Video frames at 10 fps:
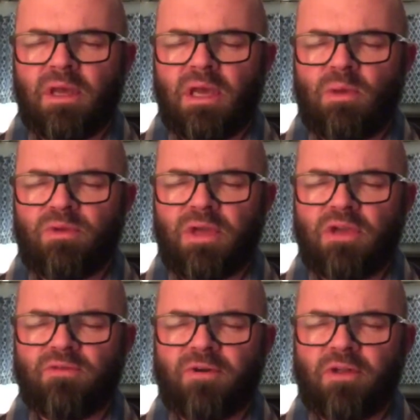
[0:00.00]
And we
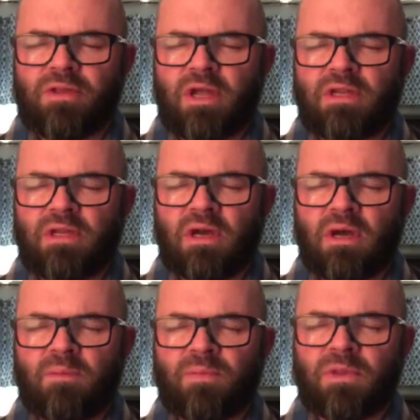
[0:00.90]
thank you, Father, that
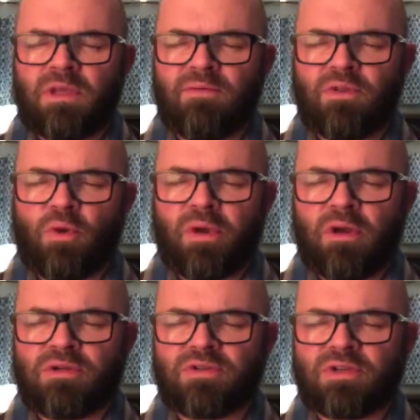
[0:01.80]
um, even though we
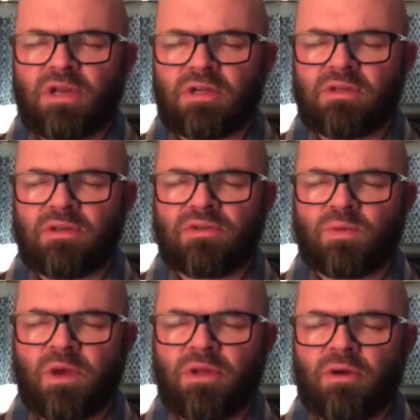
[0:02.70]
are disconnected in this
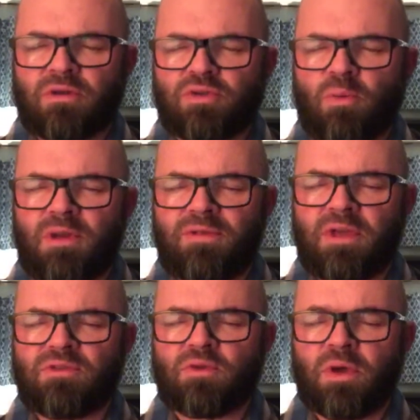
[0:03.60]
way, there are so many
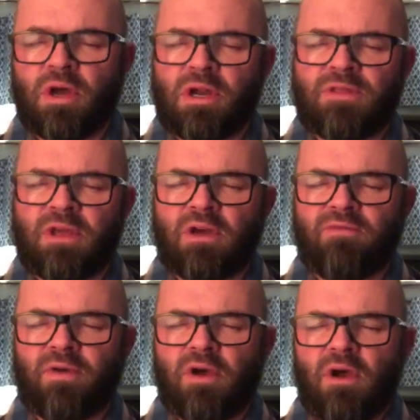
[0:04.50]
things going on. I think
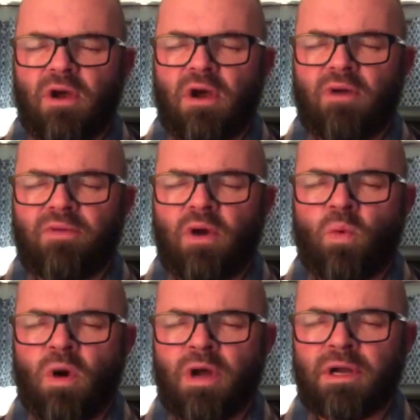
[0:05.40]
of, of
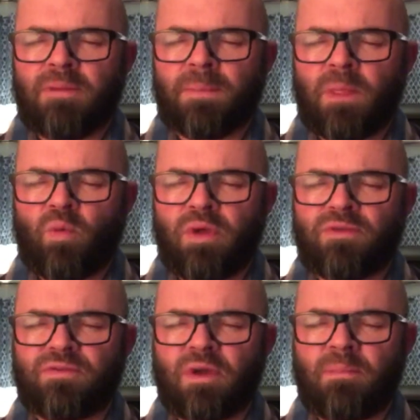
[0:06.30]
Awana with
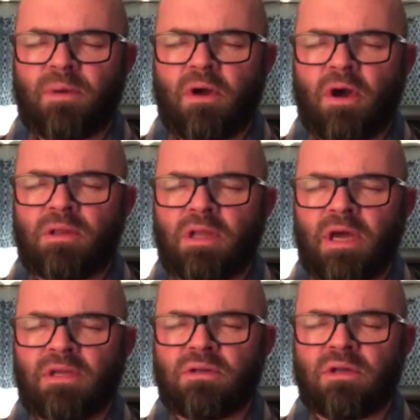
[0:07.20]
some
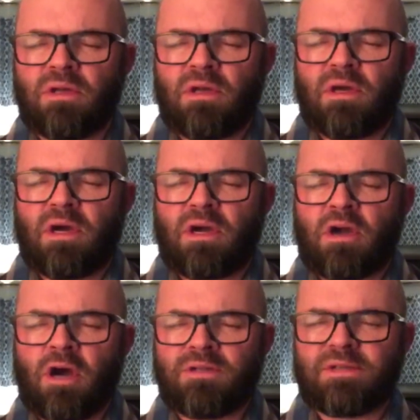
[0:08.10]
online uh,
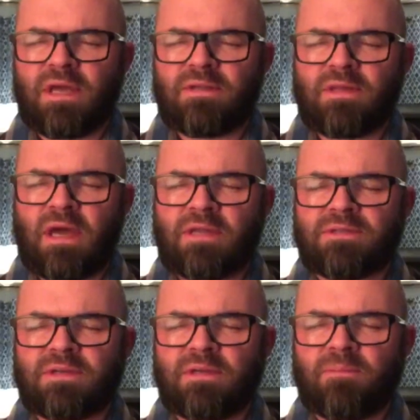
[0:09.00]
content
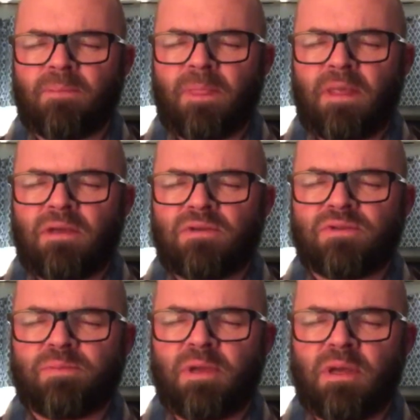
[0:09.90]
that is
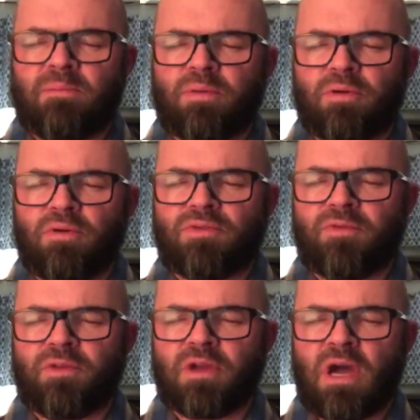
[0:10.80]
being produced
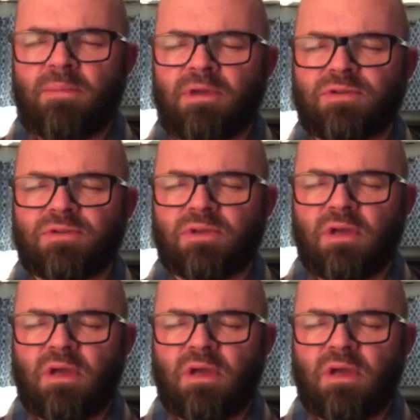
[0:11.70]
for the Cubbies.